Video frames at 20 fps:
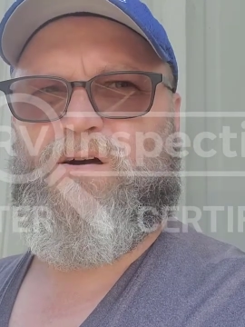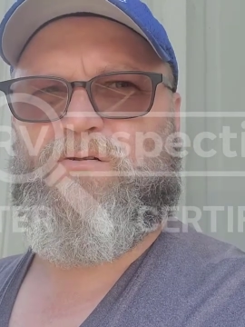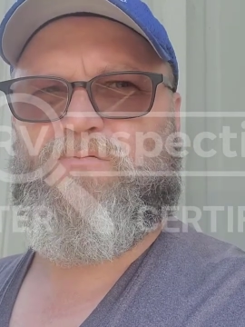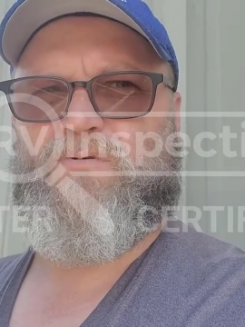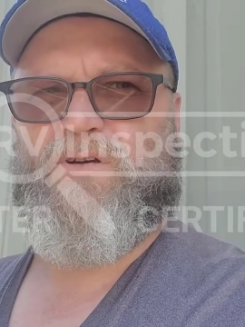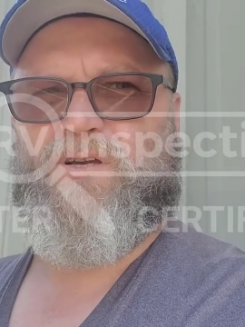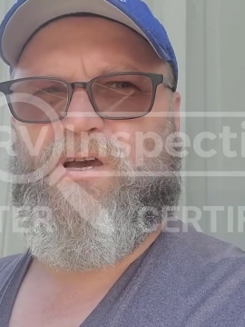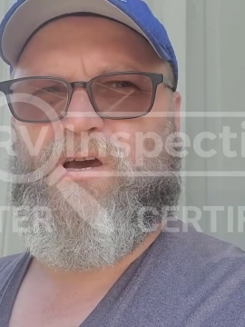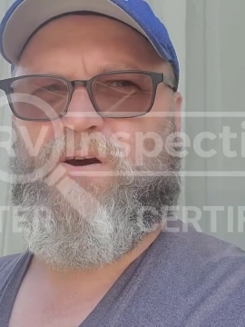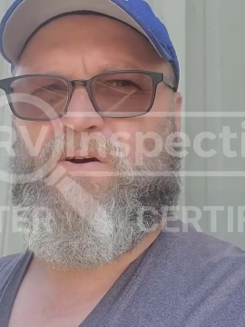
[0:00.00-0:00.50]

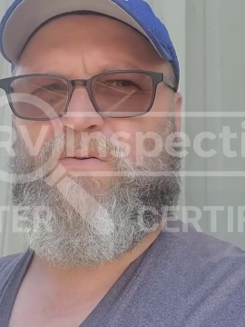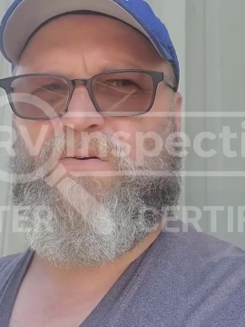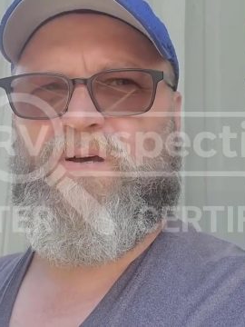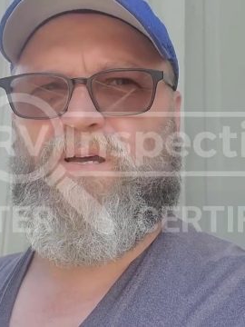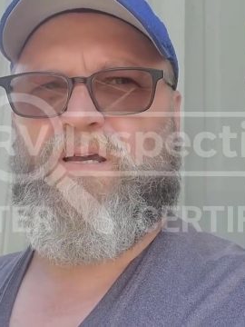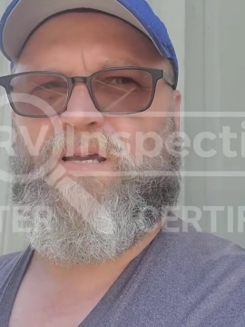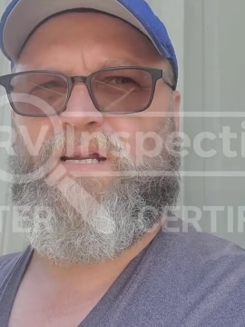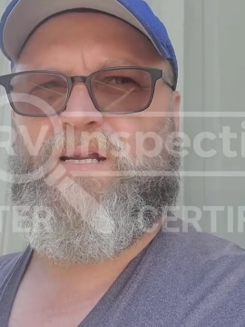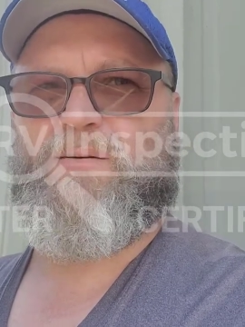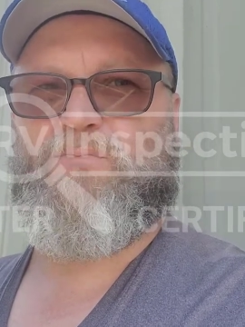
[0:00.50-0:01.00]
AquaGo,
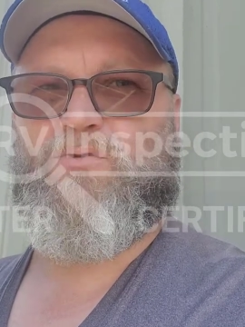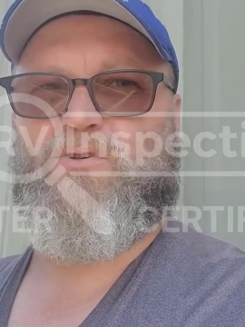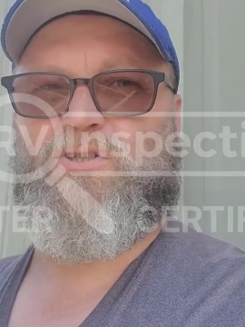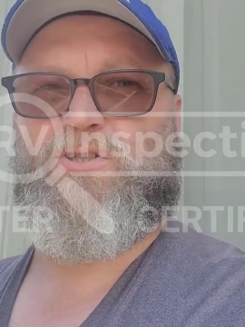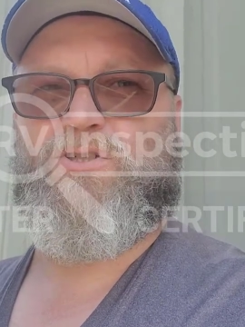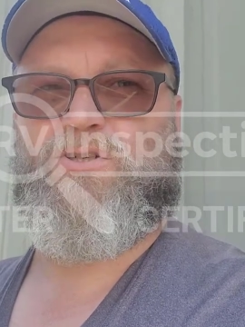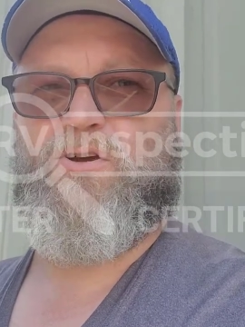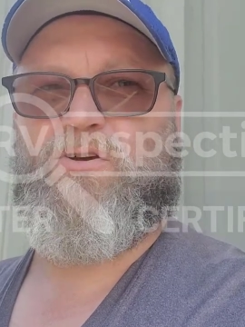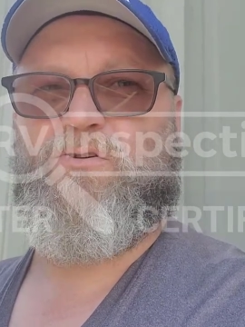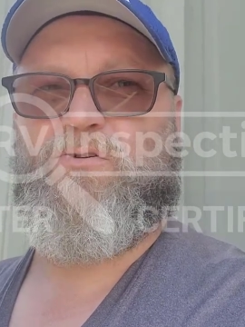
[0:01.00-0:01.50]
and I'm going to
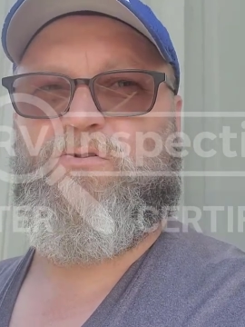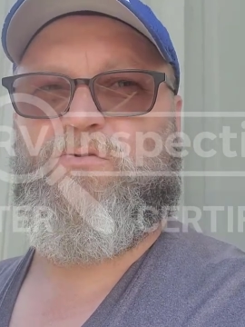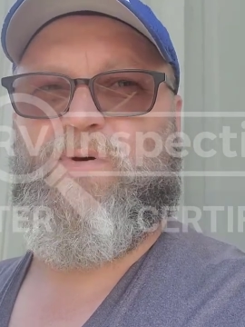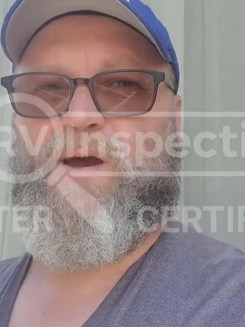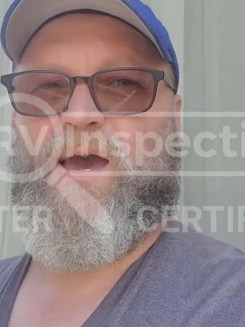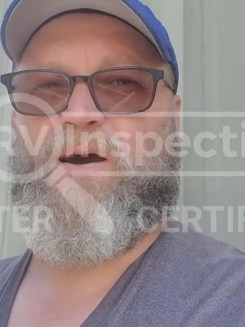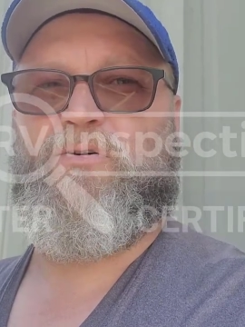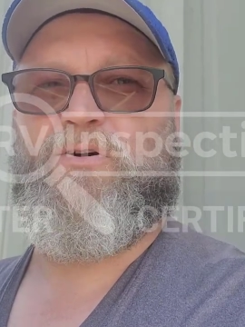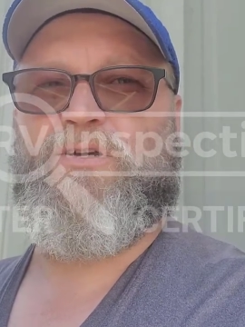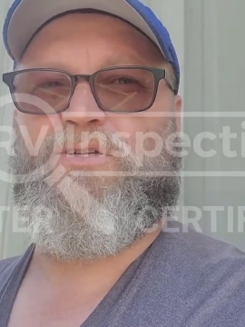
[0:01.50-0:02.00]
show you
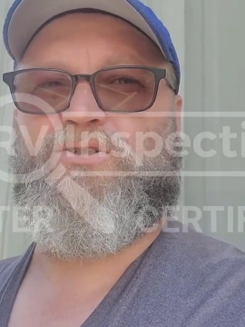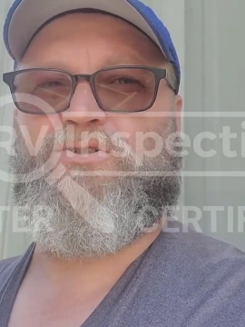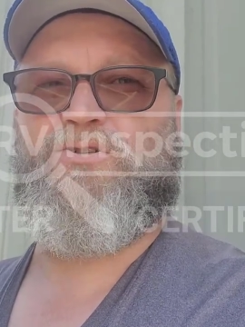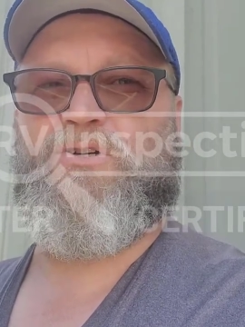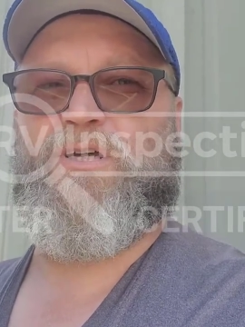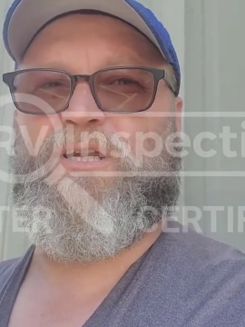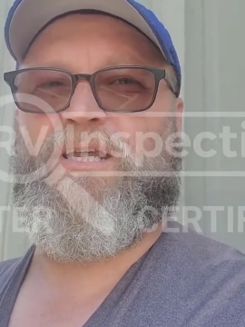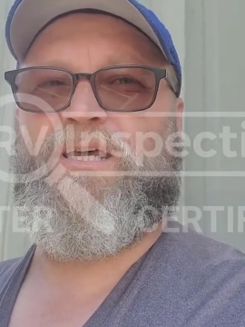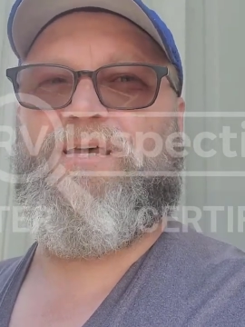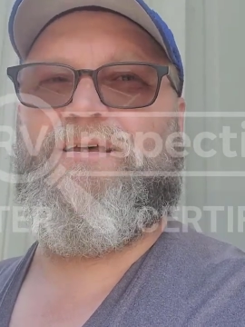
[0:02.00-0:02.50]
how it
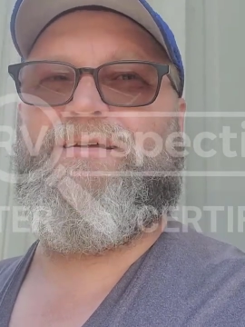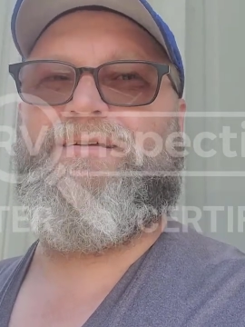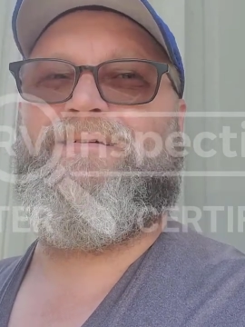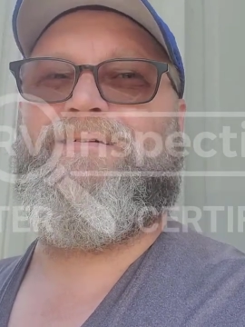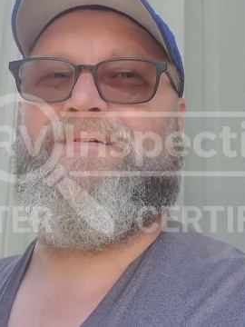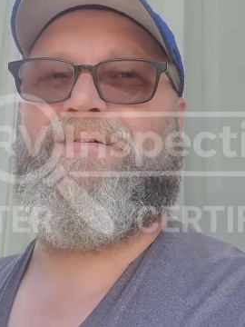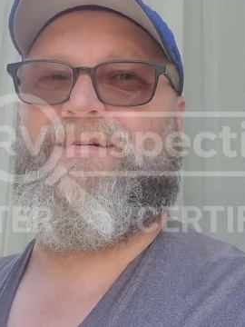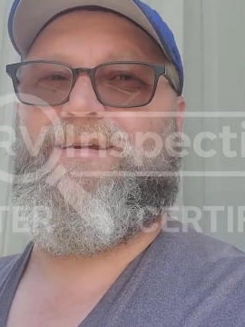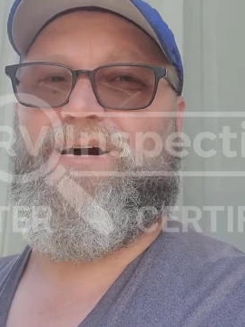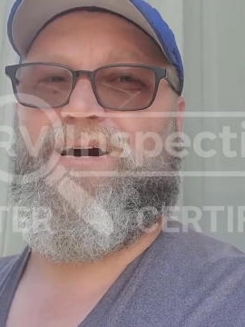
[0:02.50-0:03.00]
should
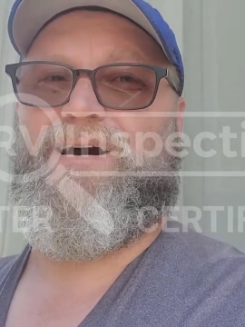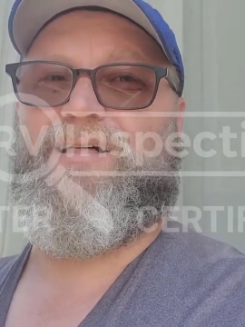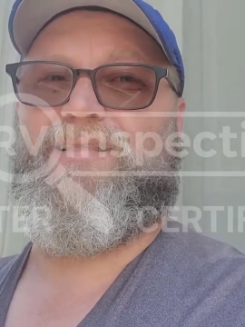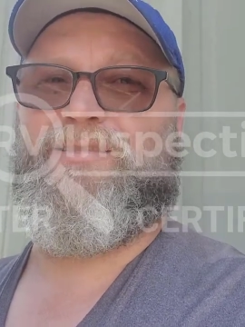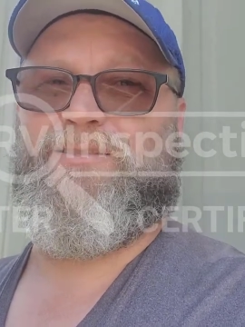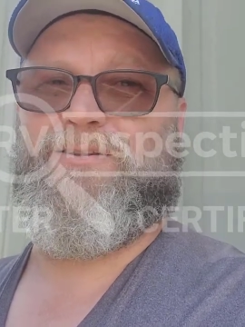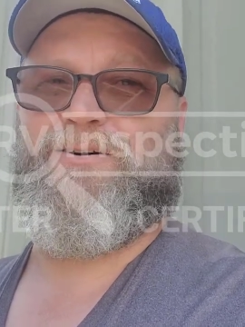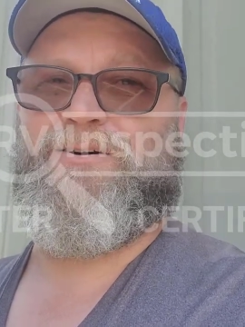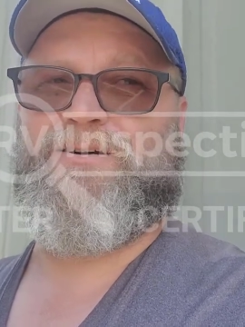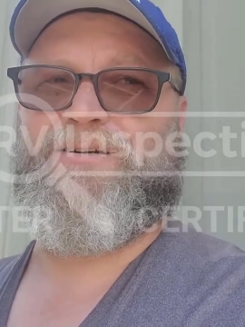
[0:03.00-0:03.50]
not
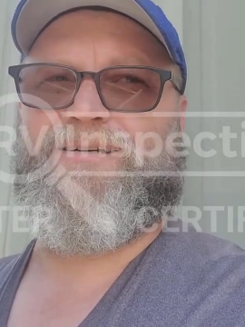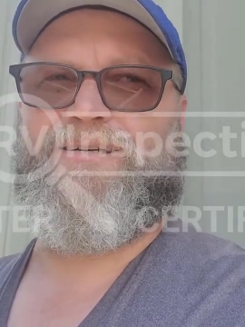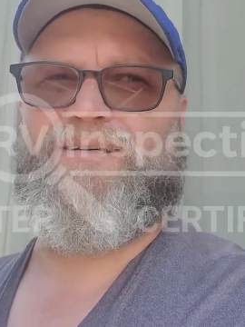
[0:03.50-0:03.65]
look.